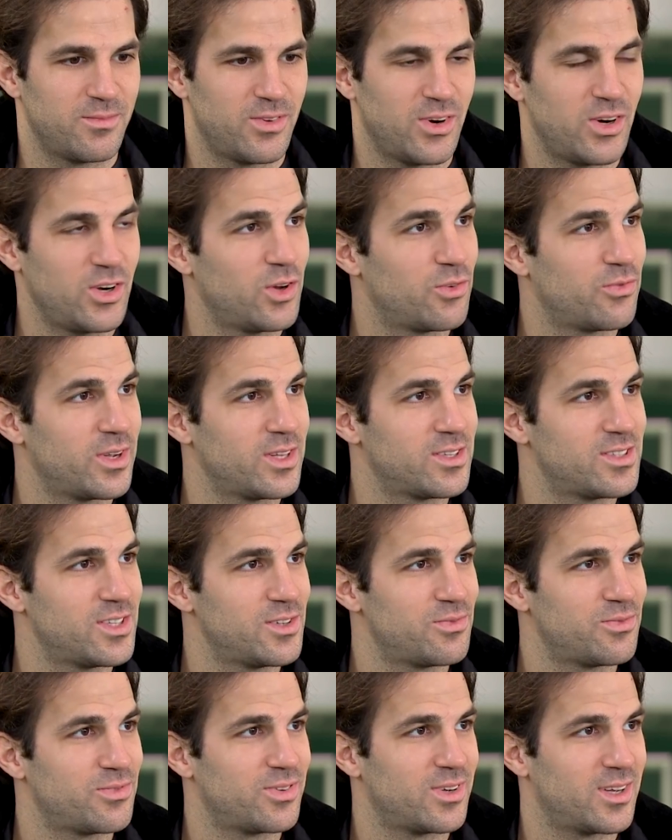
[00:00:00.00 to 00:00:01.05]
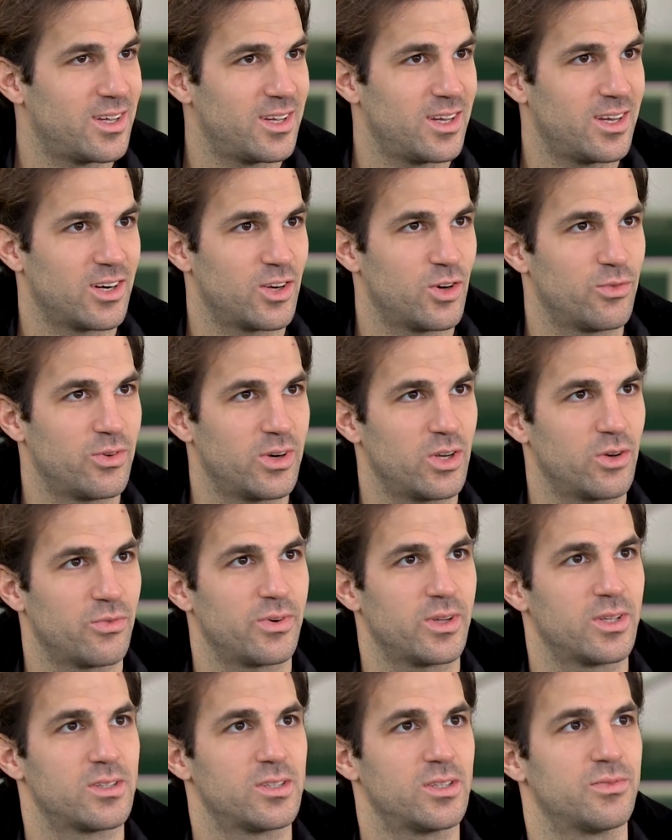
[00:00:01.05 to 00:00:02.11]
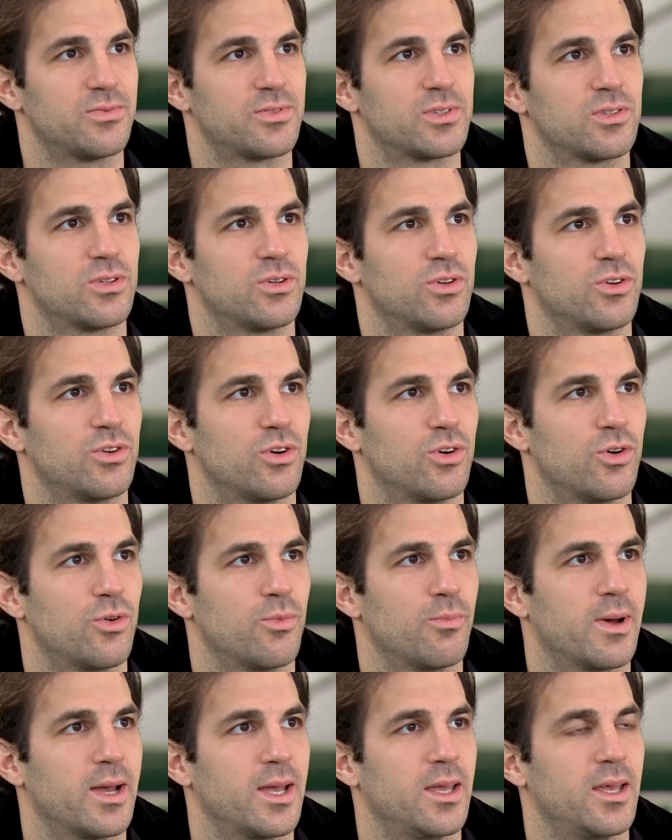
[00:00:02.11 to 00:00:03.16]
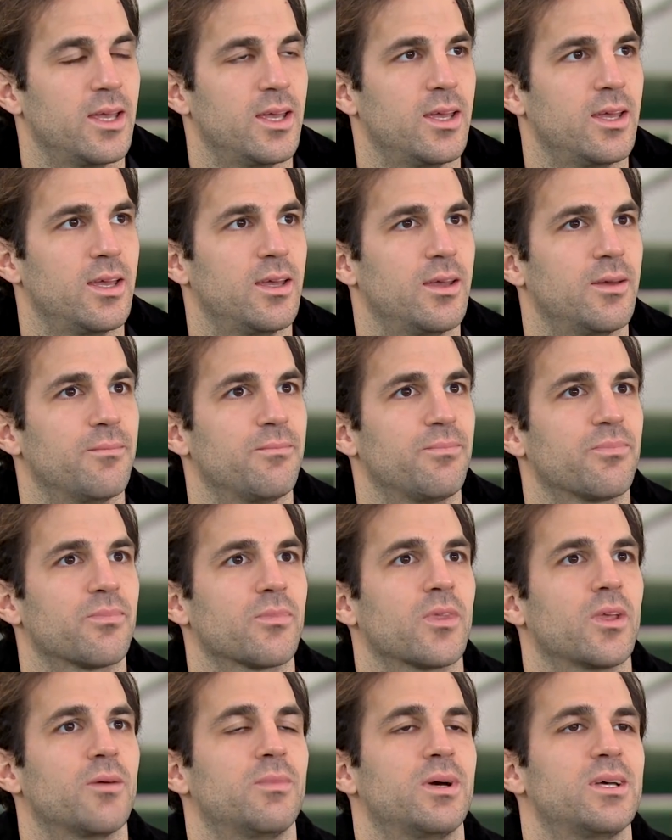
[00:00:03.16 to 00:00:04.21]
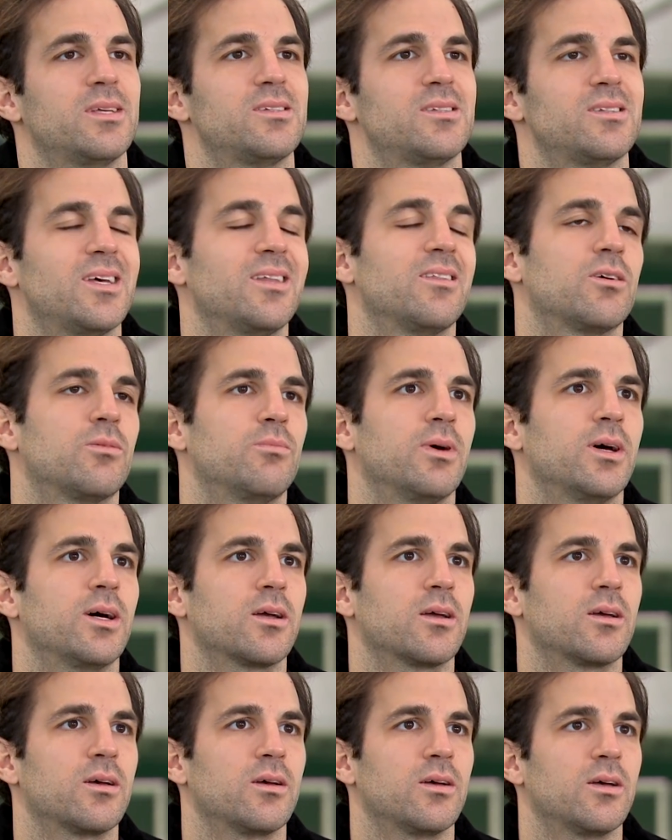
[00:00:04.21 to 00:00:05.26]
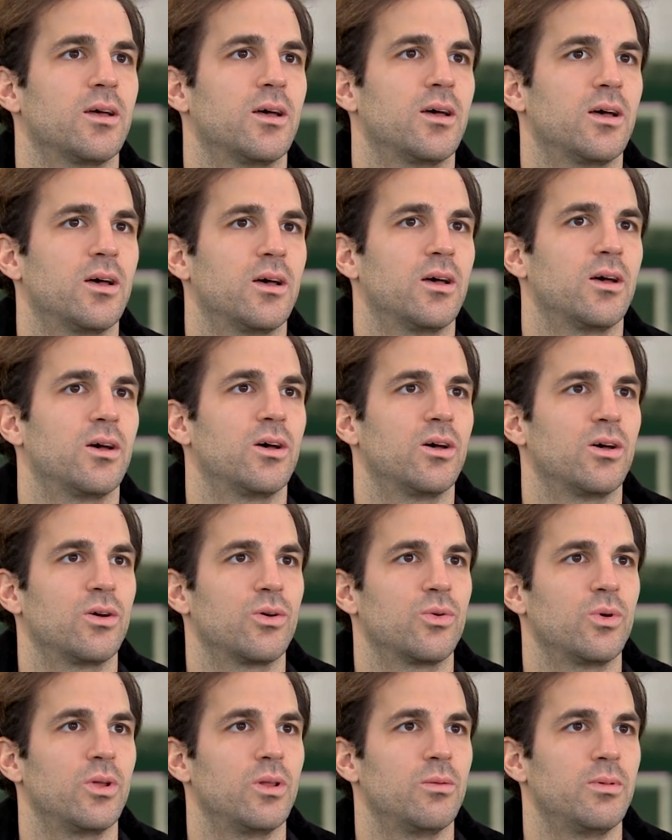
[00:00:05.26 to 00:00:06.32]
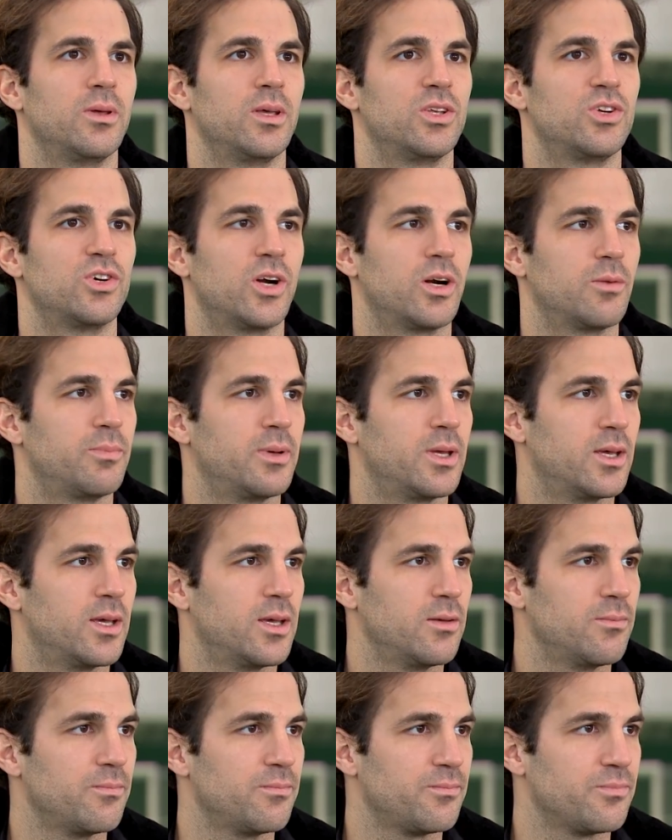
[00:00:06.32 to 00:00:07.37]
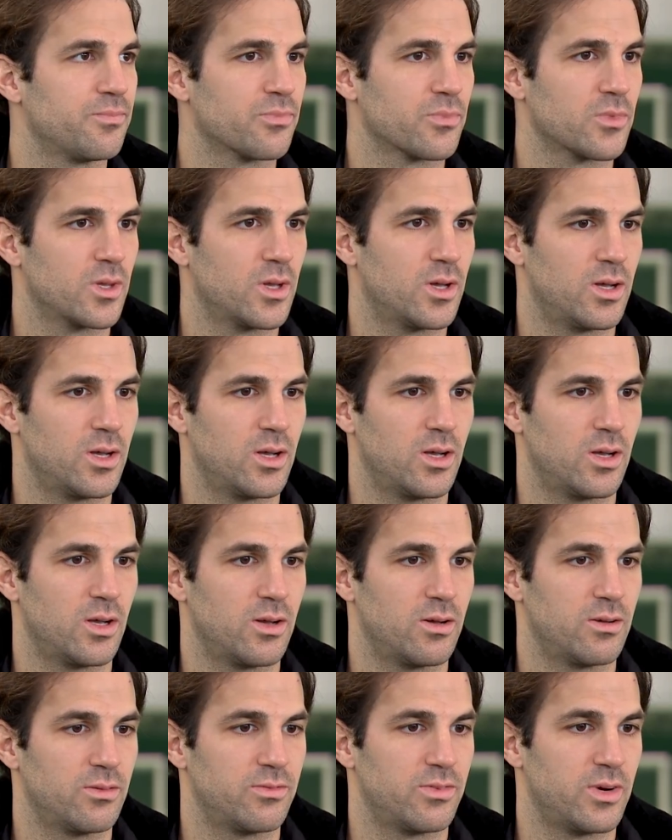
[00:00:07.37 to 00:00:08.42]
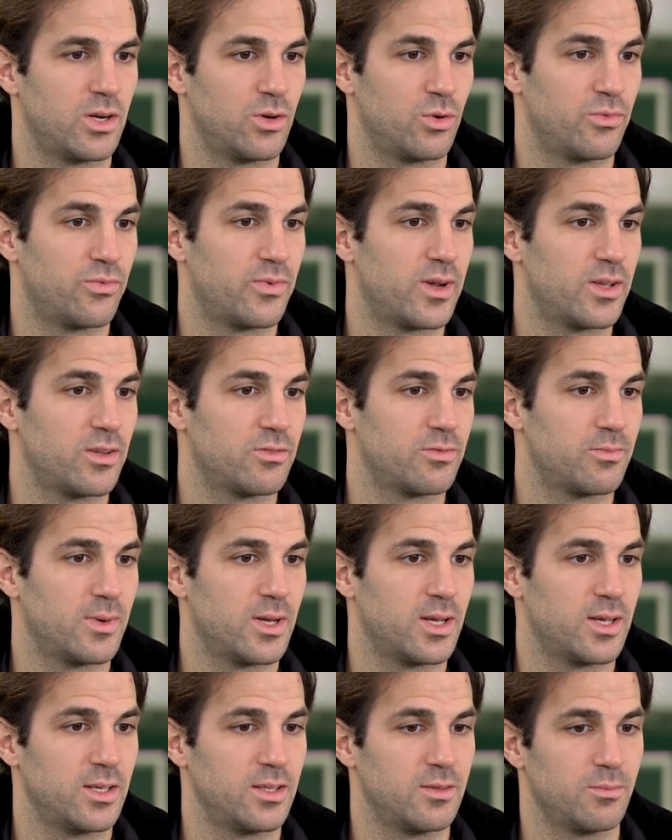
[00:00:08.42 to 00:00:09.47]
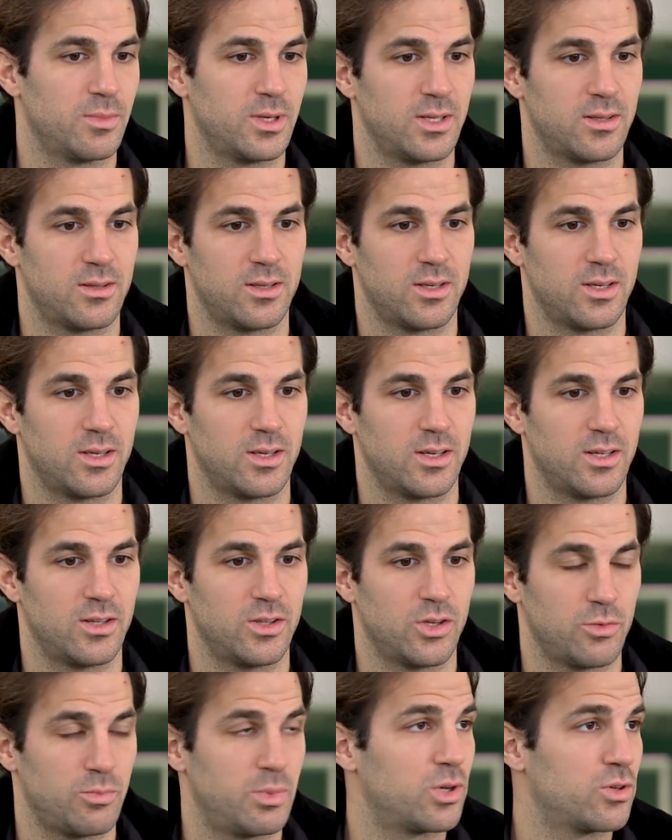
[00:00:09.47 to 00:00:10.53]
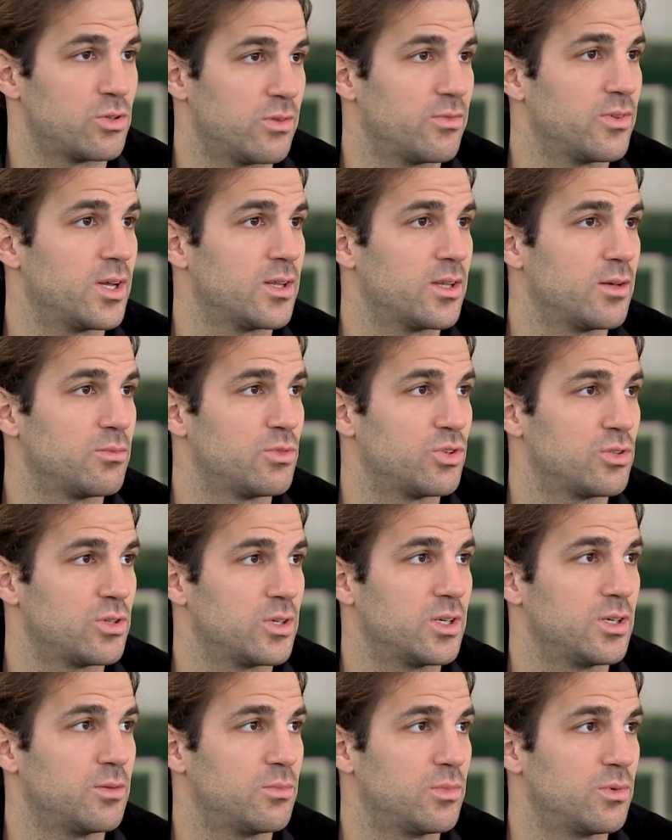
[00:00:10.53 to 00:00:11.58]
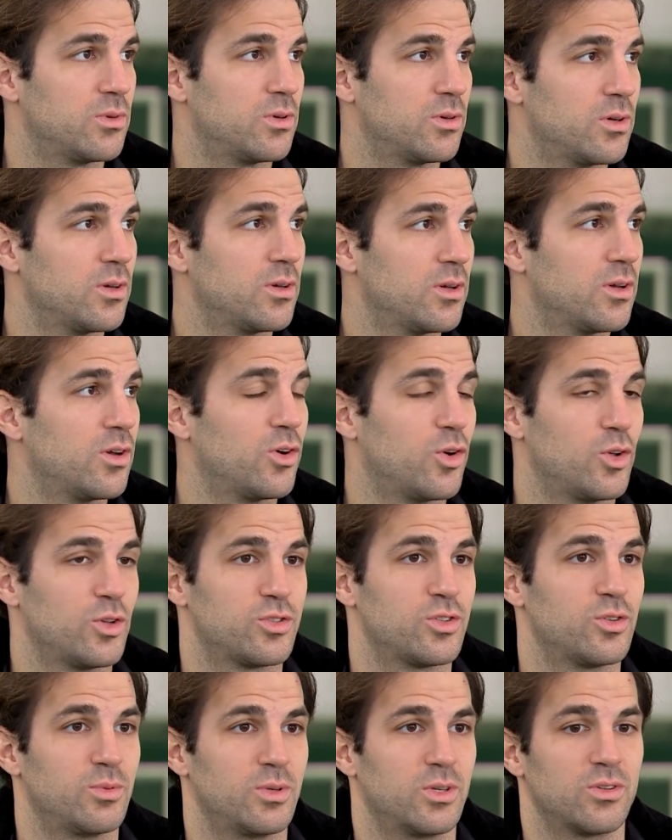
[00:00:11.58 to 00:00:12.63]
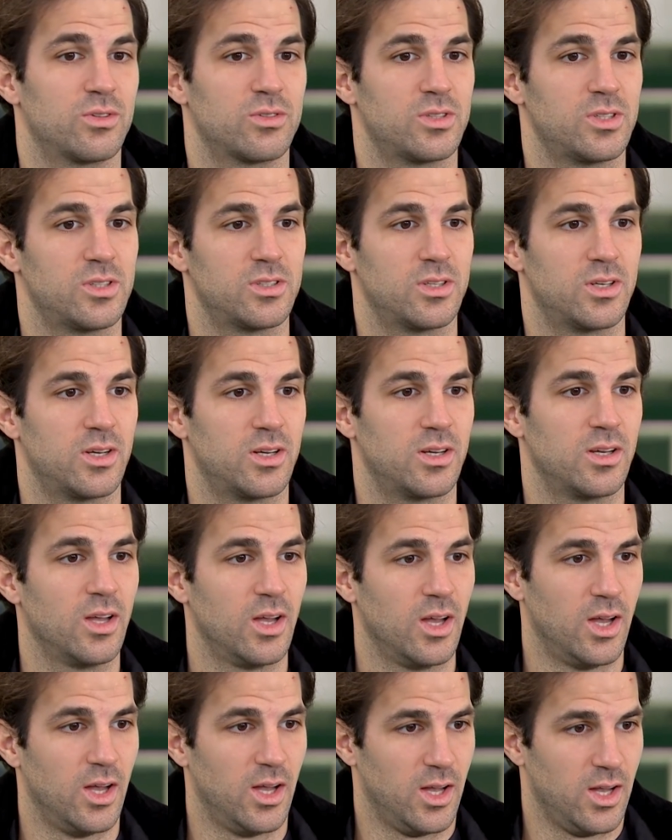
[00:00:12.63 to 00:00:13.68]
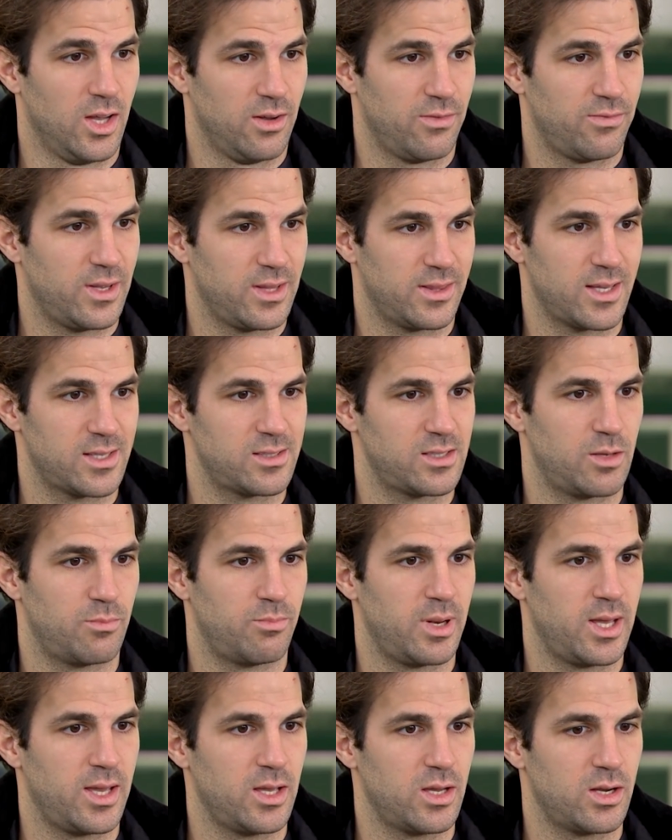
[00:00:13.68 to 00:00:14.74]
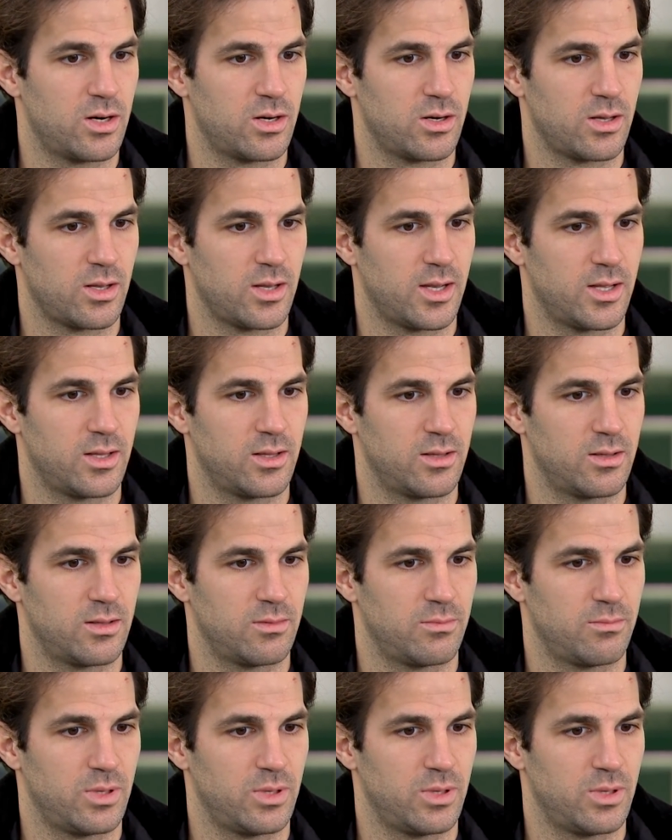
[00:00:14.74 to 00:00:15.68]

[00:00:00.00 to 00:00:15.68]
very offensive. I'll go very offensive. So my centre back will be Gerard Piqué. Very good friend of mine, but not because of that I'm choosing him. Also because he's a fantastic player, and